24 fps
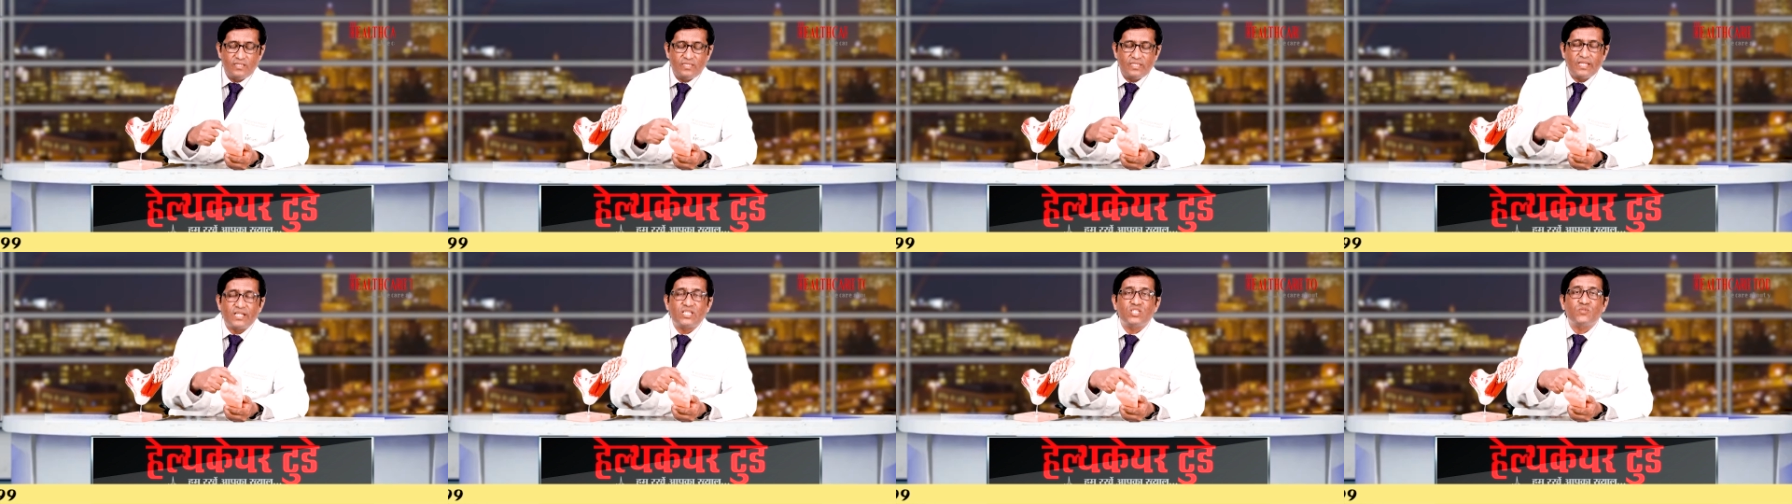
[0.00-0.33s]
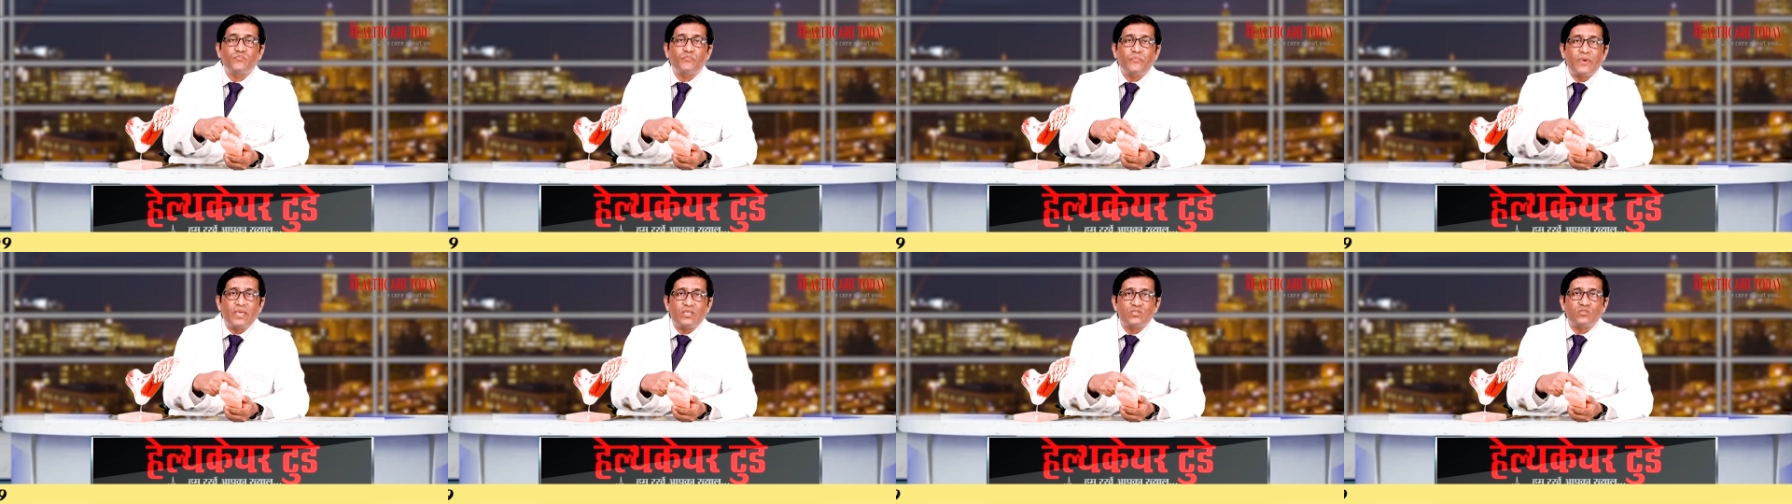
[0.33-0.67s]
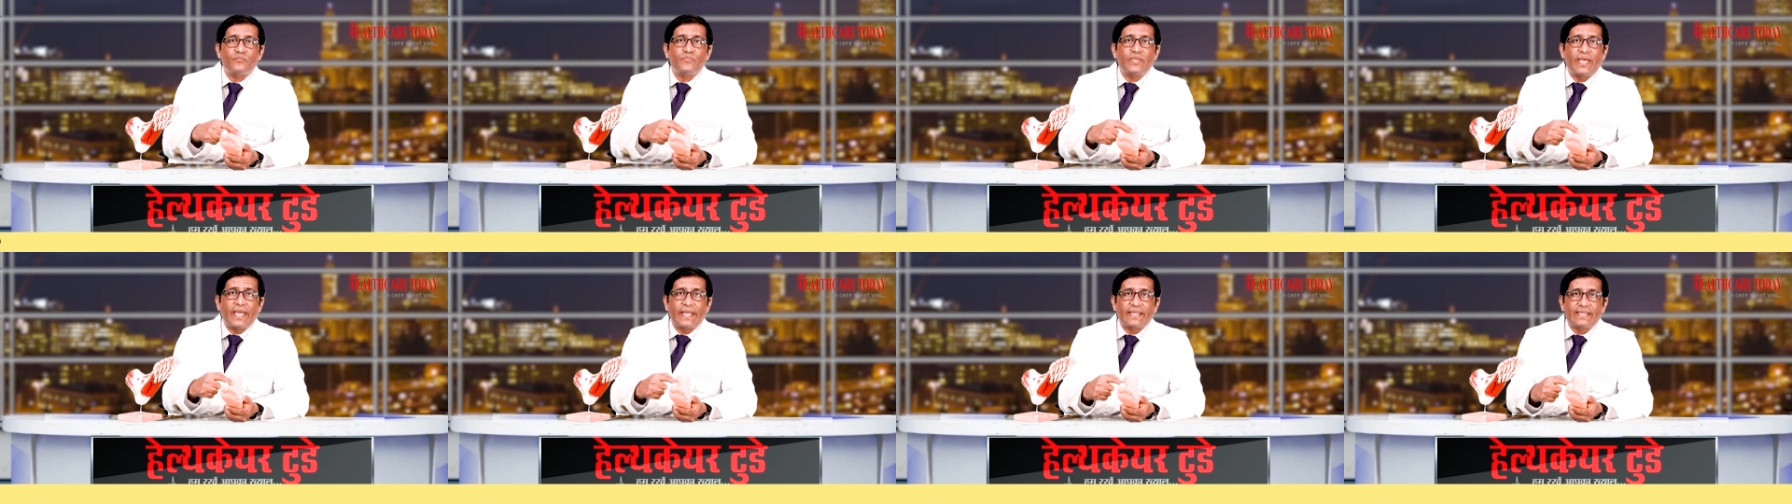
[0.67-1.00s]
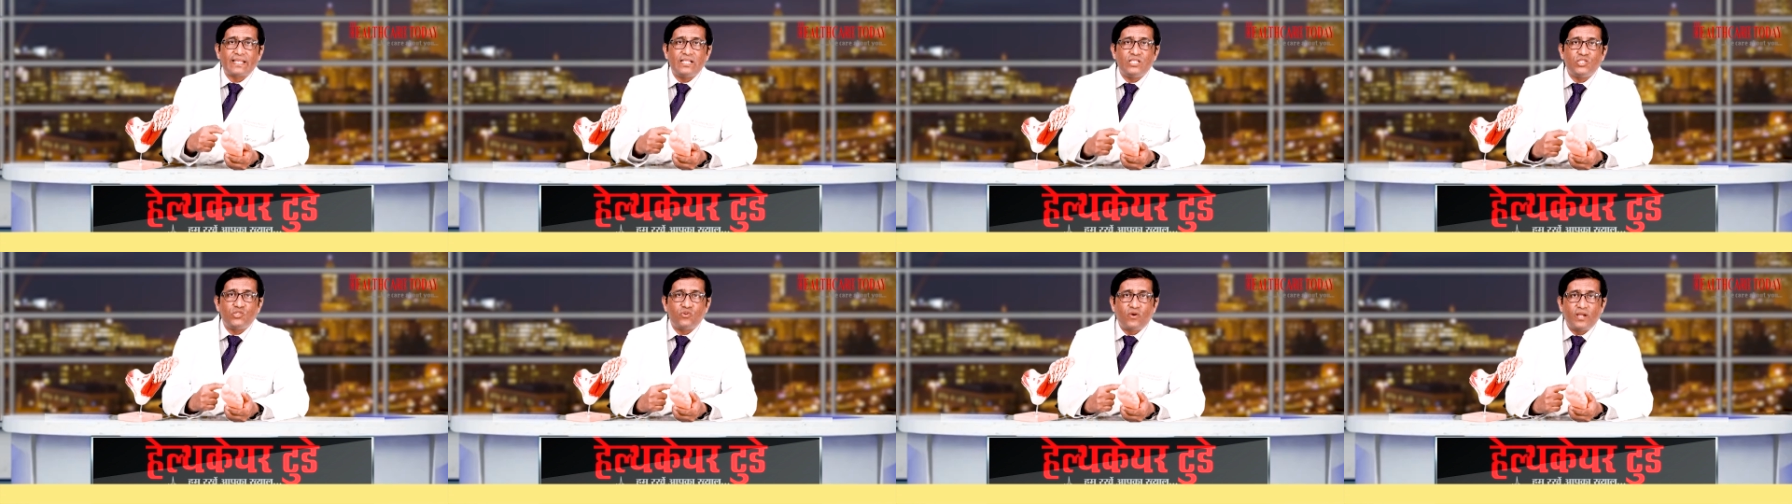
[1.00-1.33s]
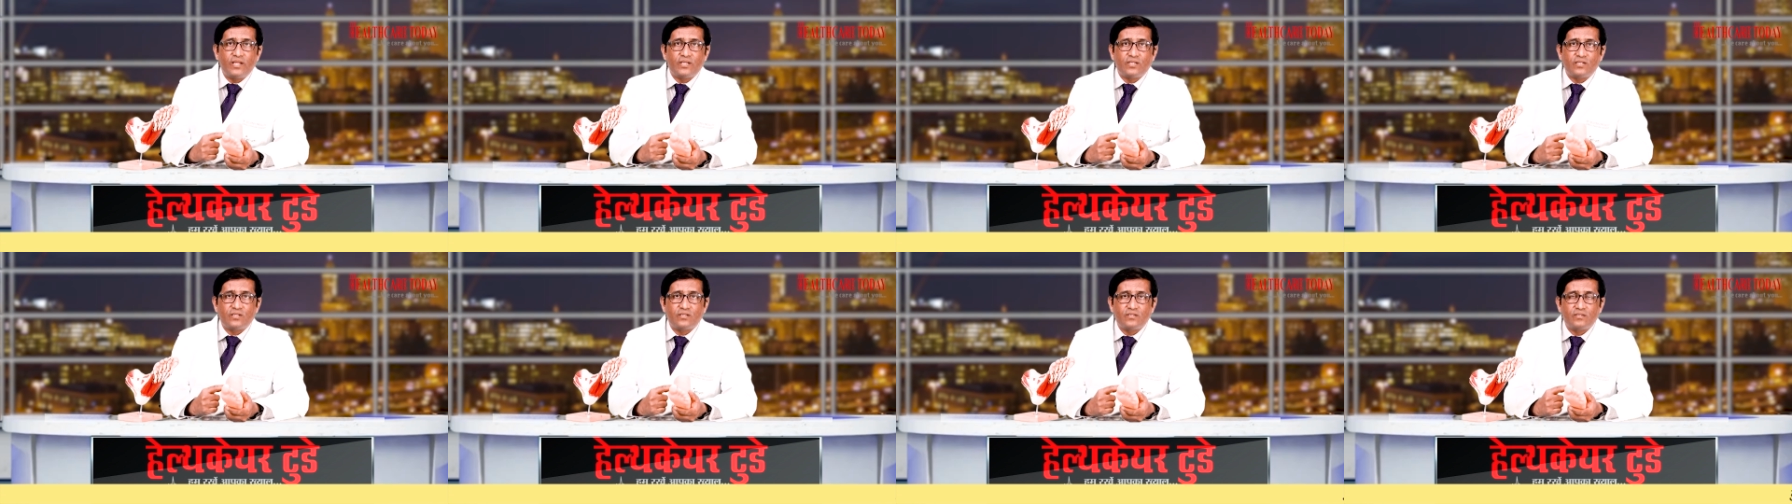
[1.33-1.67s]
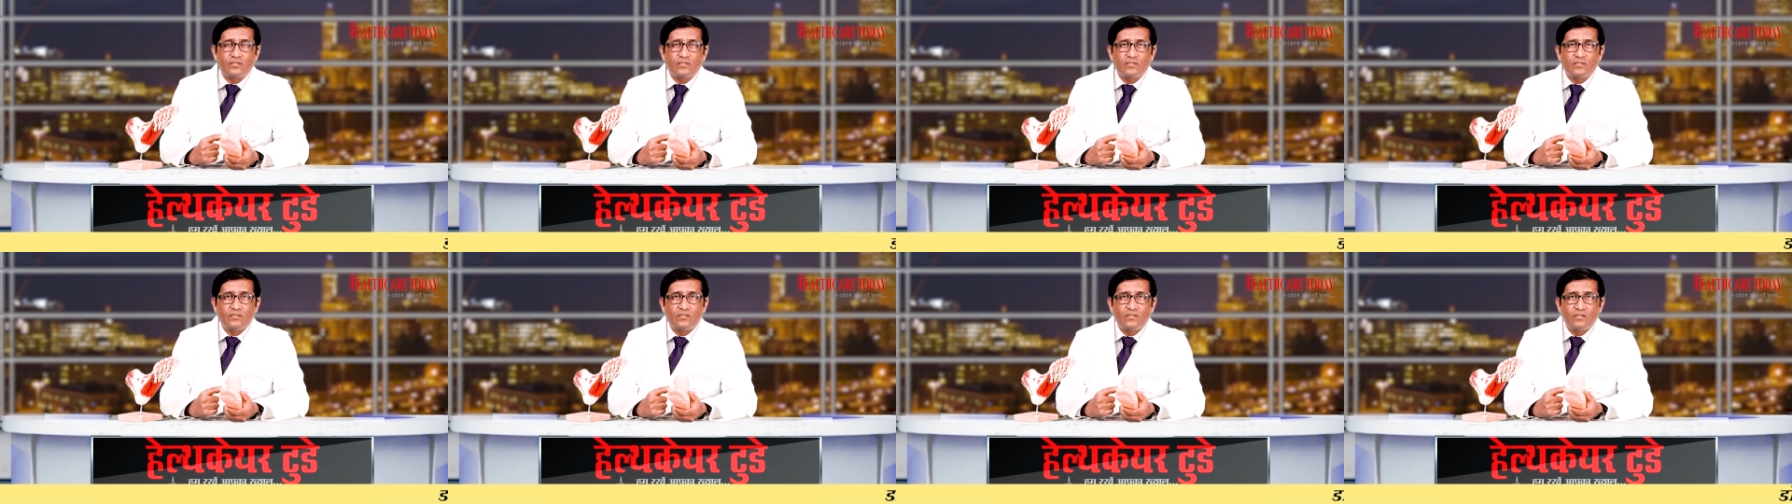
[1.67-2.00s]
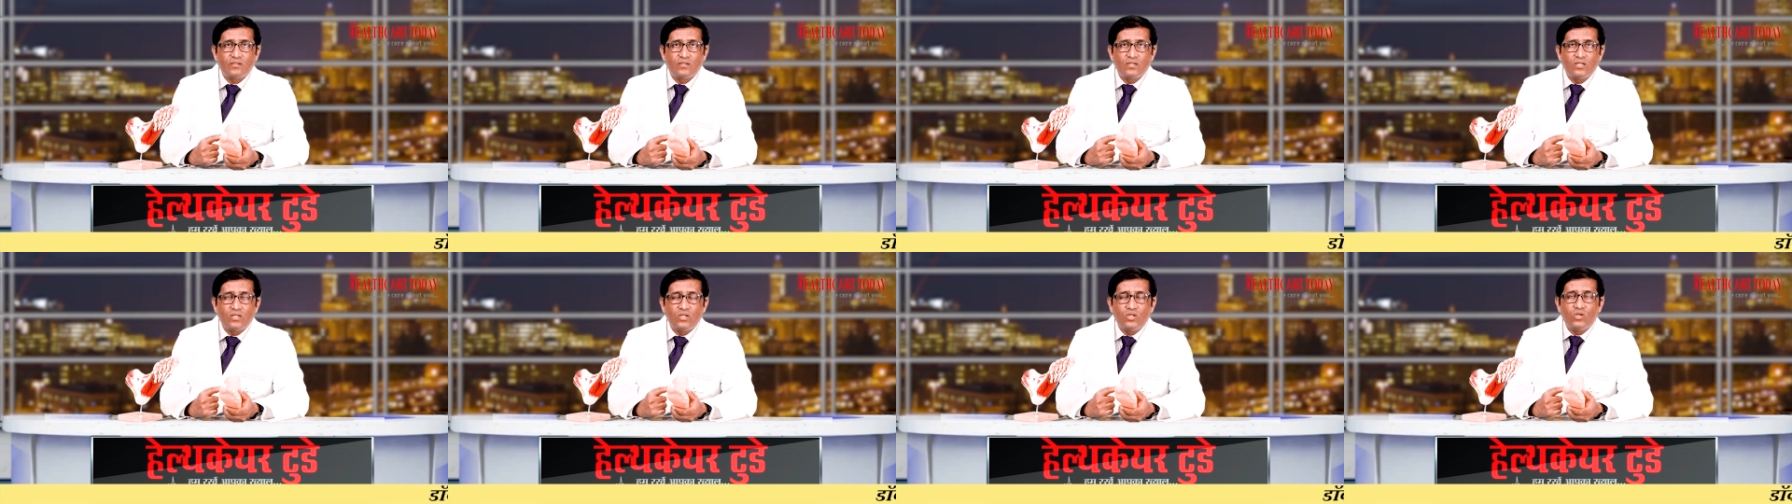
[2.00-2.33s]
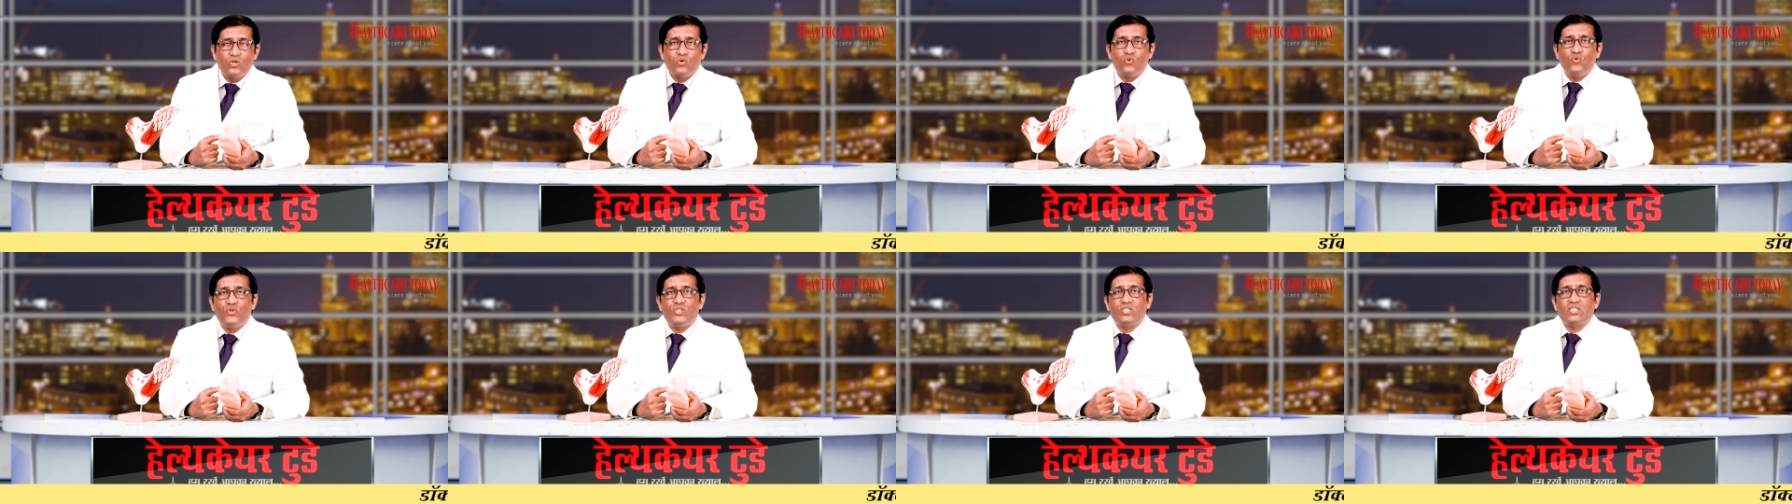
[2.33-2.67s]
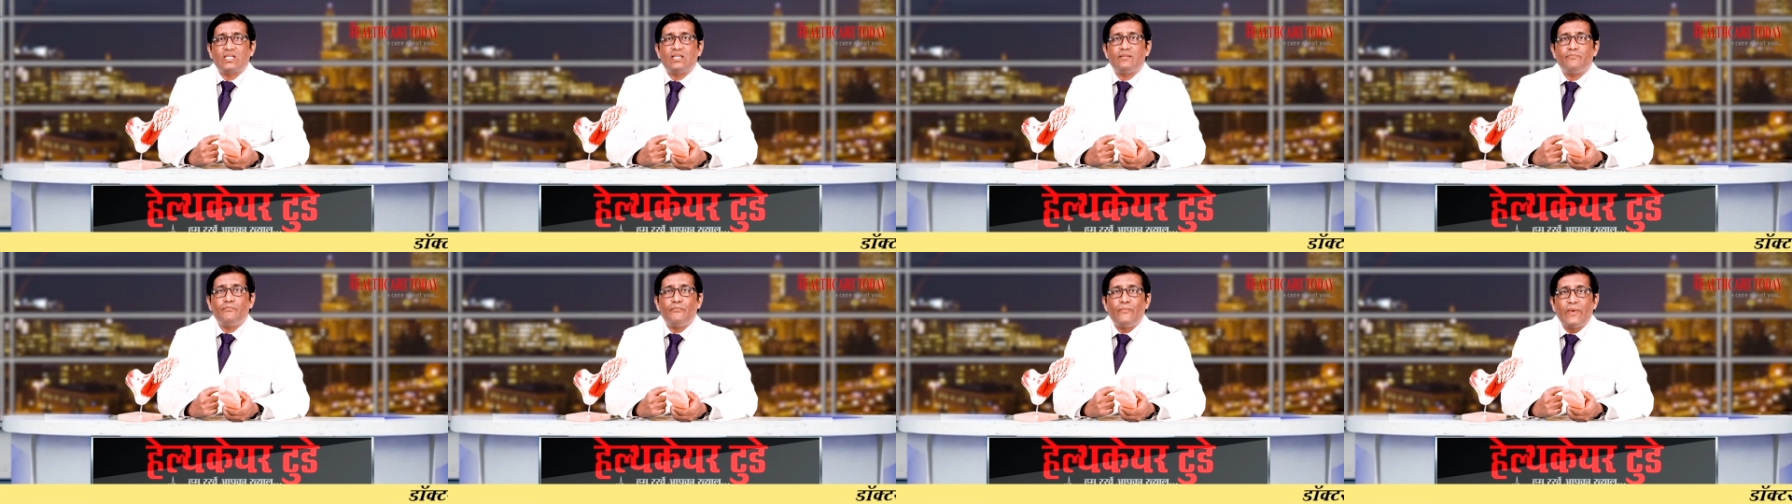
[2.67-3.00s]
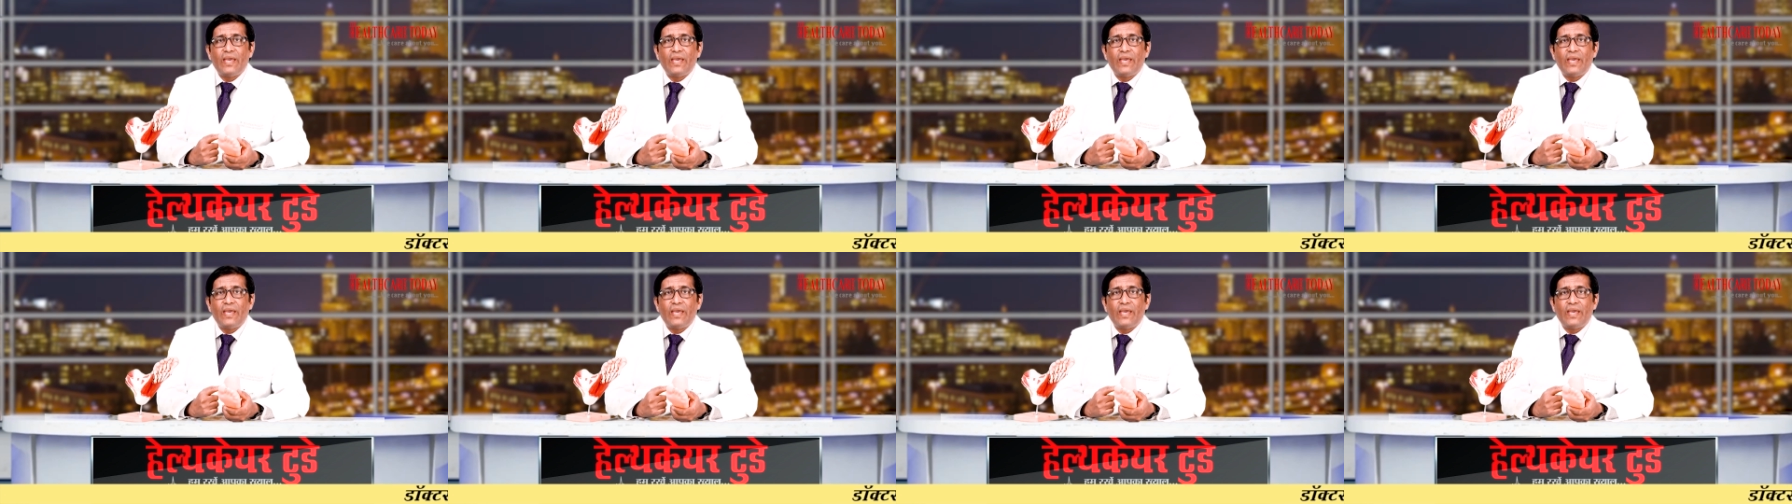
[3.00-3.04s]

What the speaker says: that space of the ankle joint which can